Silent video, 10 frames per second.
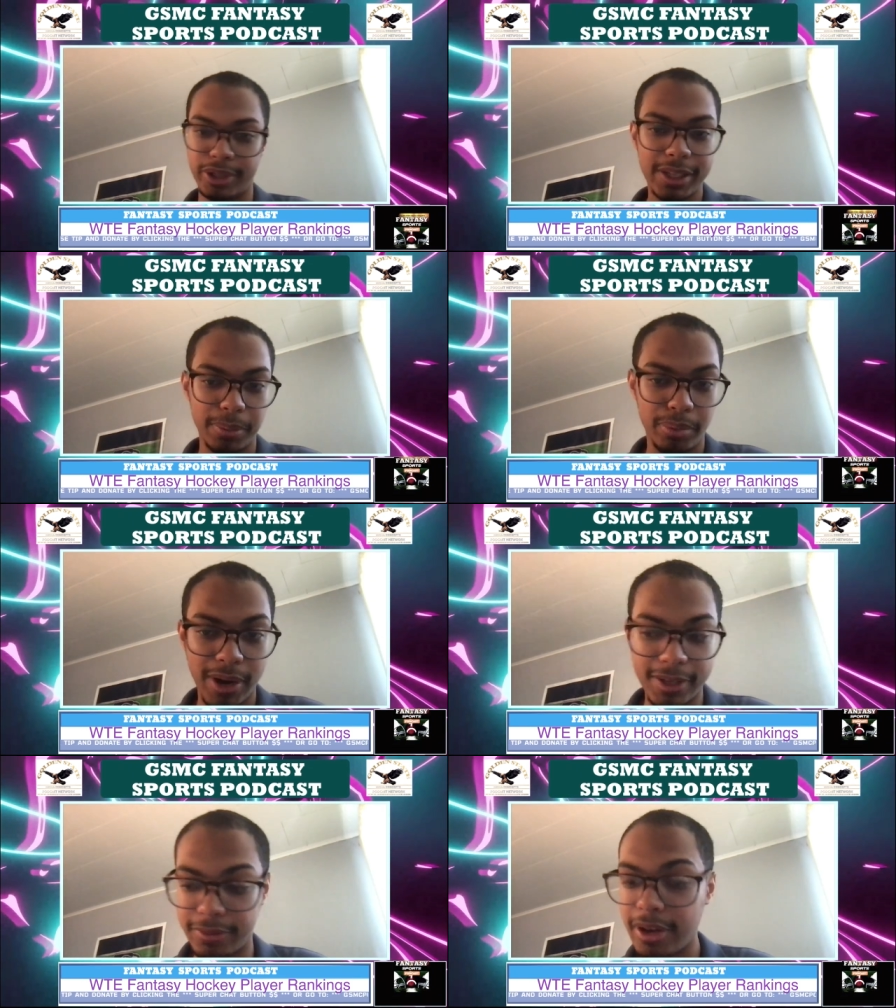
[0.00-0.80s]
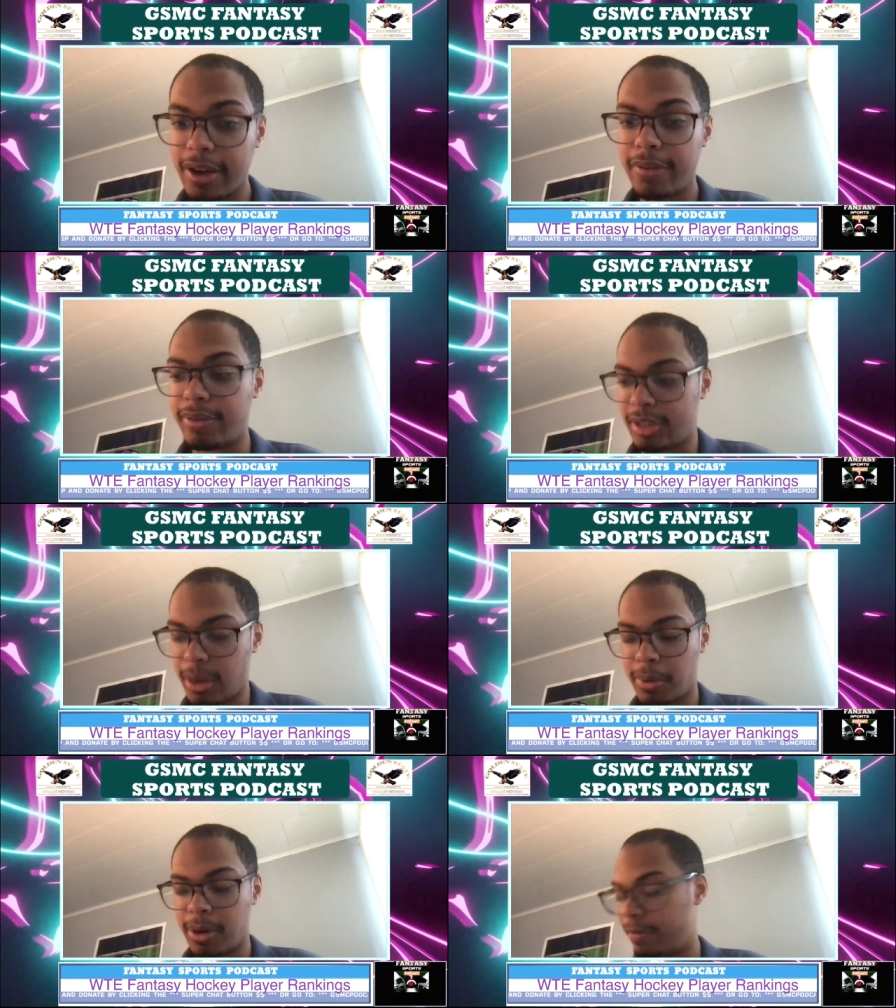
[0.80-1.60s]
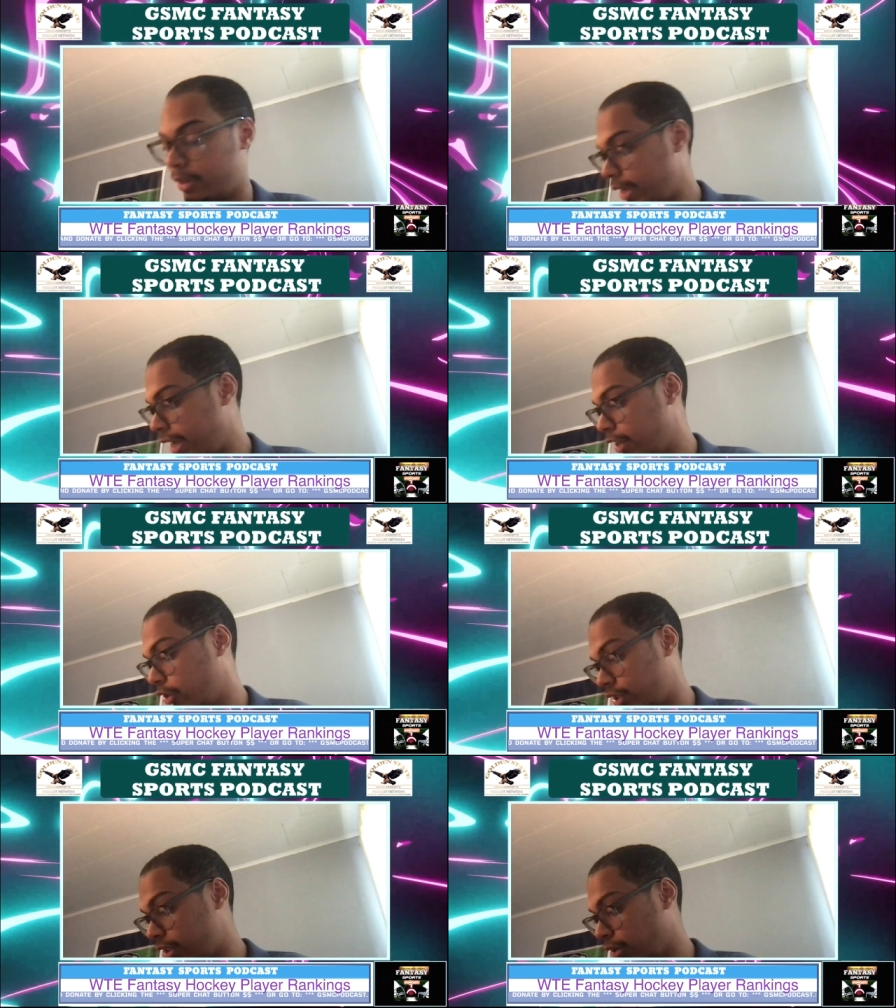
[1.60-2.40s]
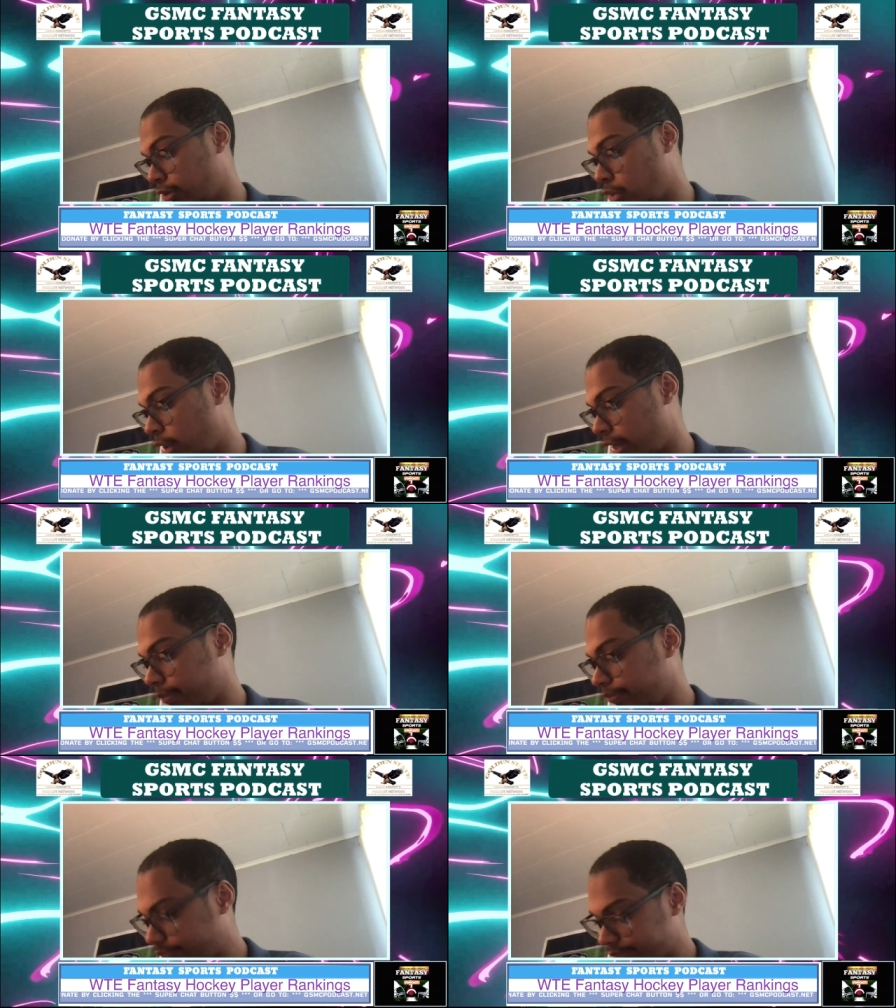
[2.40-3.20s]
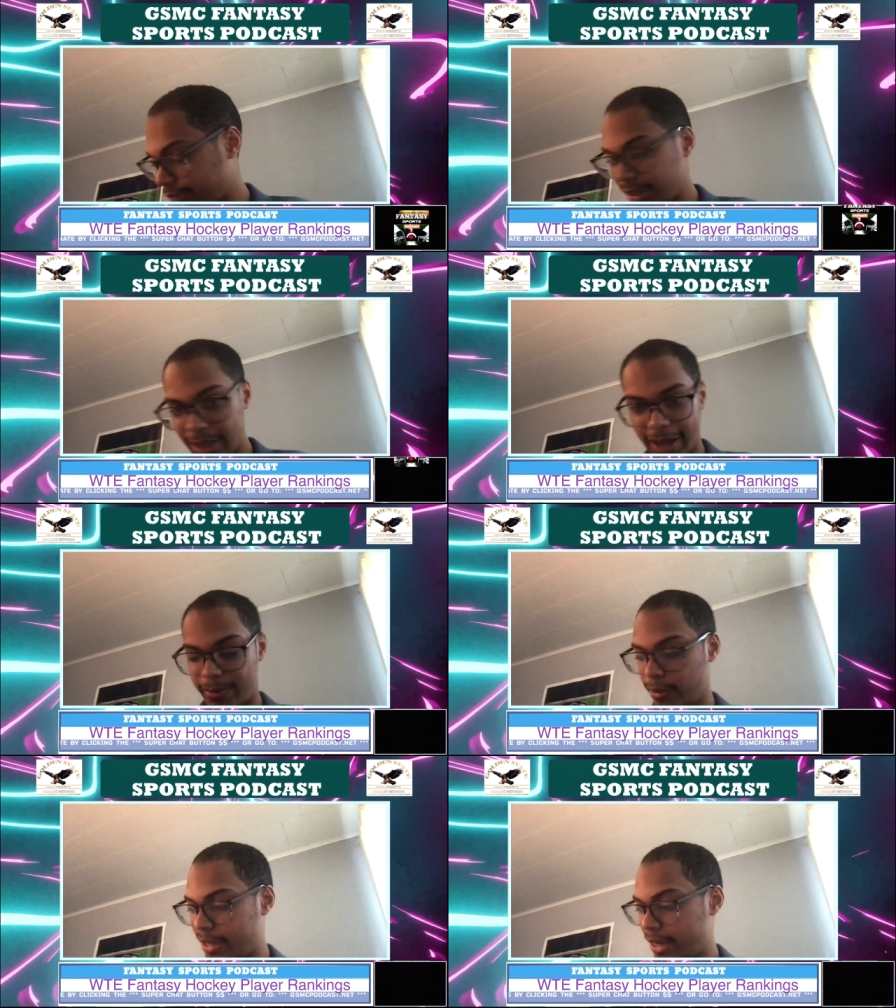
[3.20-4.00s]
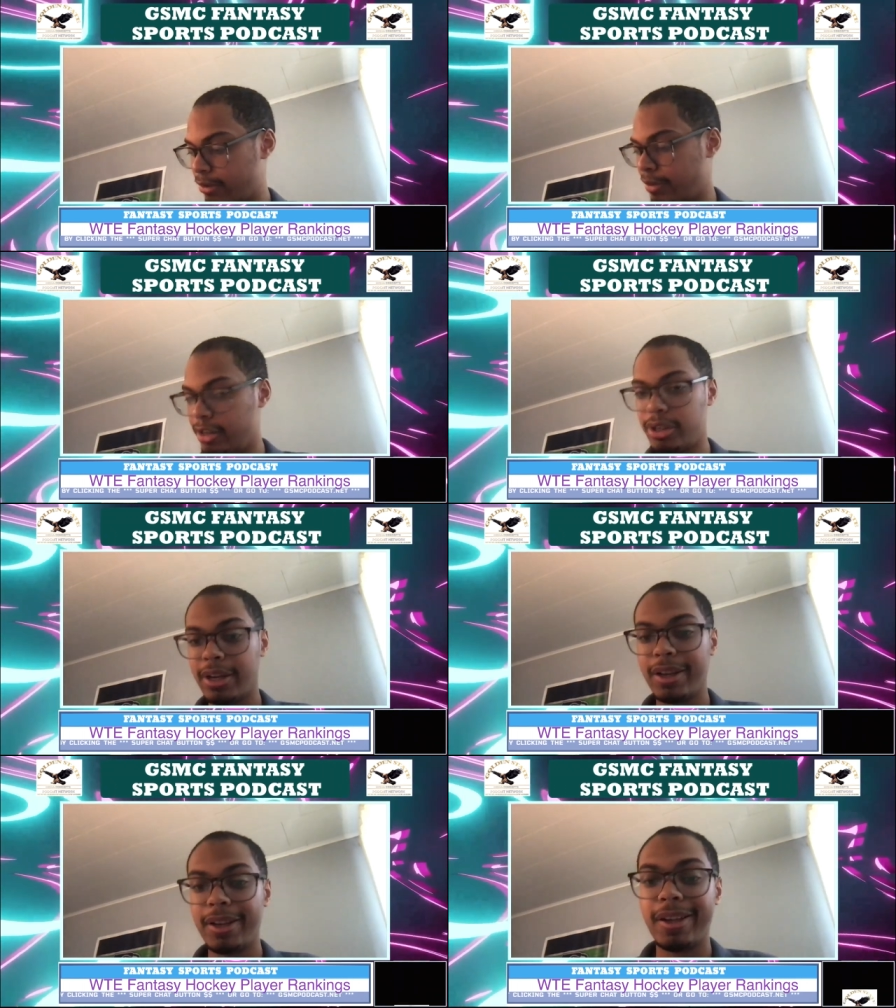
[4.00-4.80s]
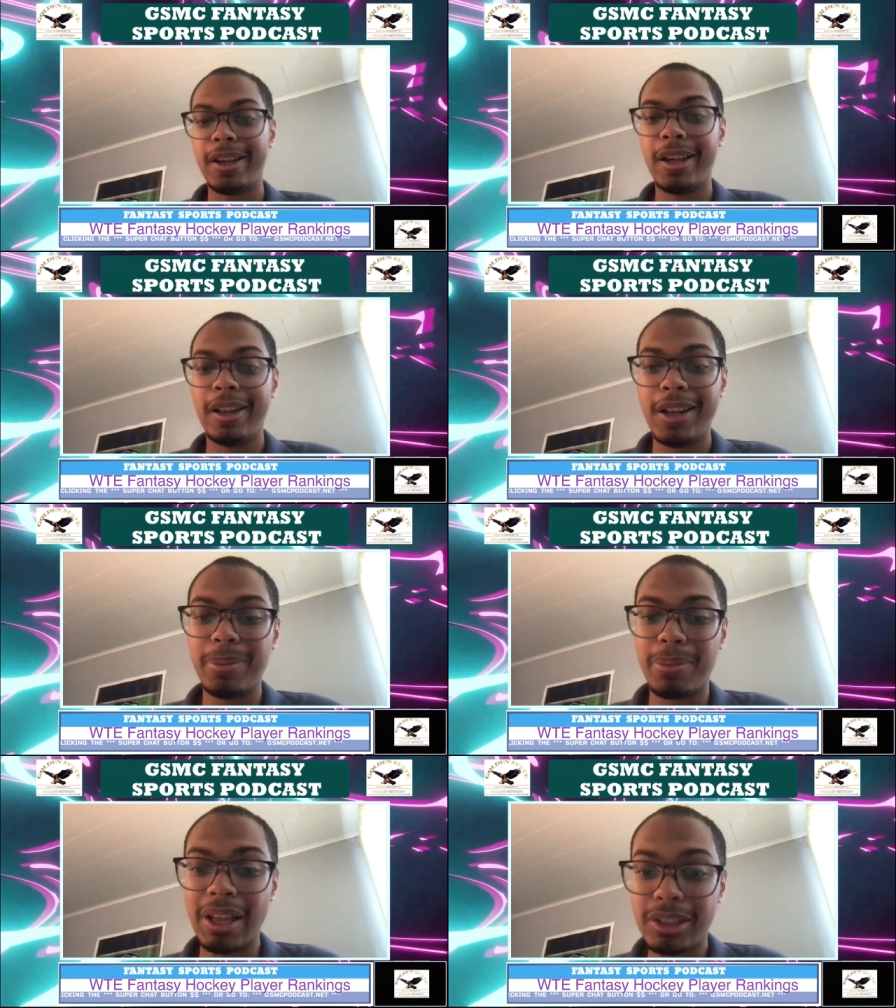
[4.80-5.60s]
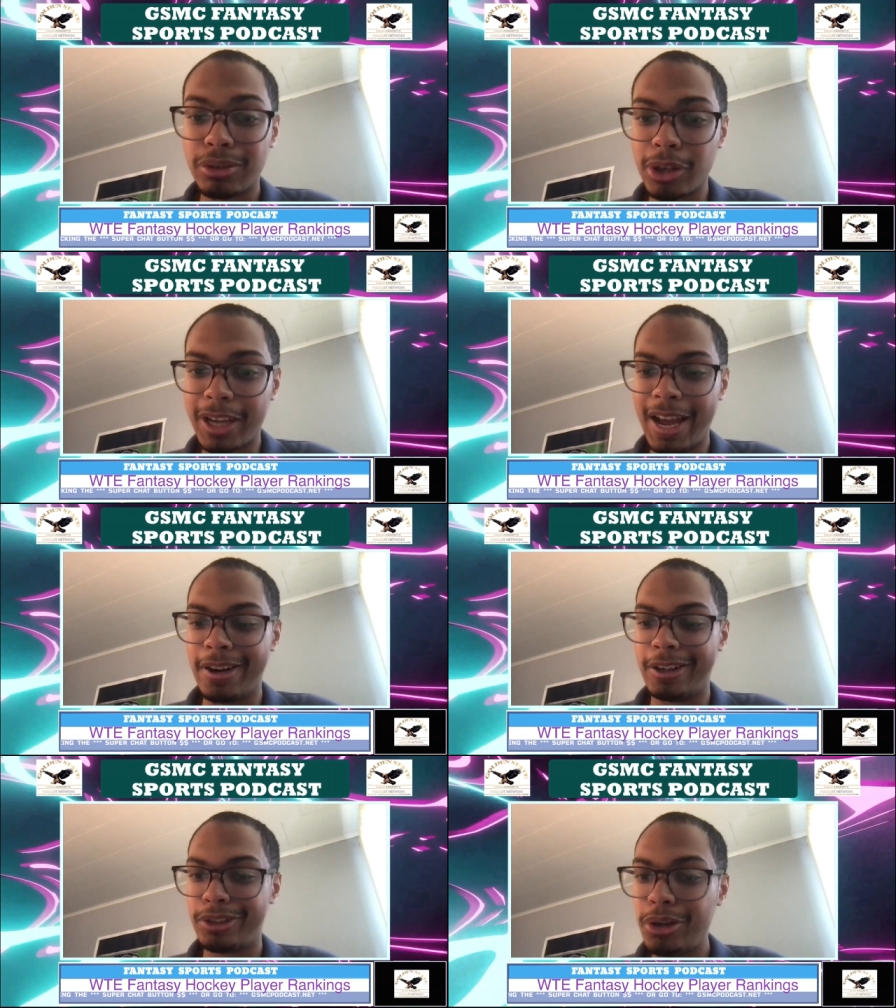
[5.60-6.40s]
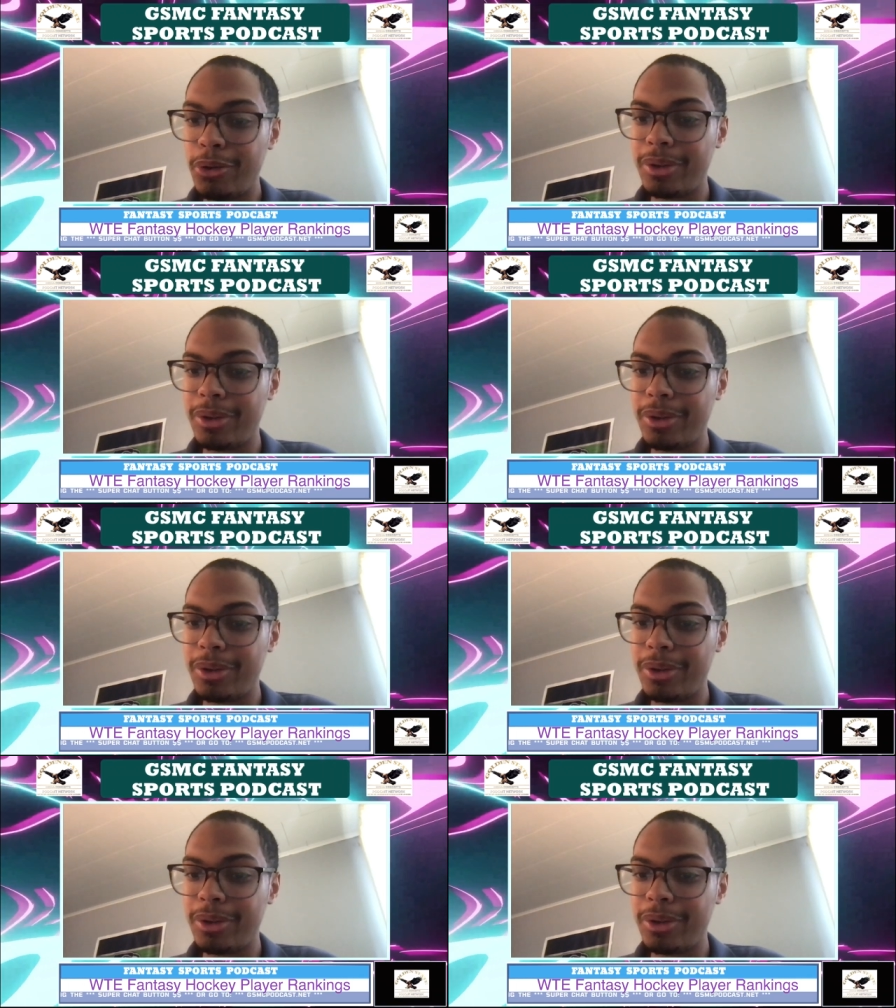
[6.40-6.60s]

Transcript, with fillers: That's impressive for someone of his age, still doing it at the tender age. Uh, but let's look at our two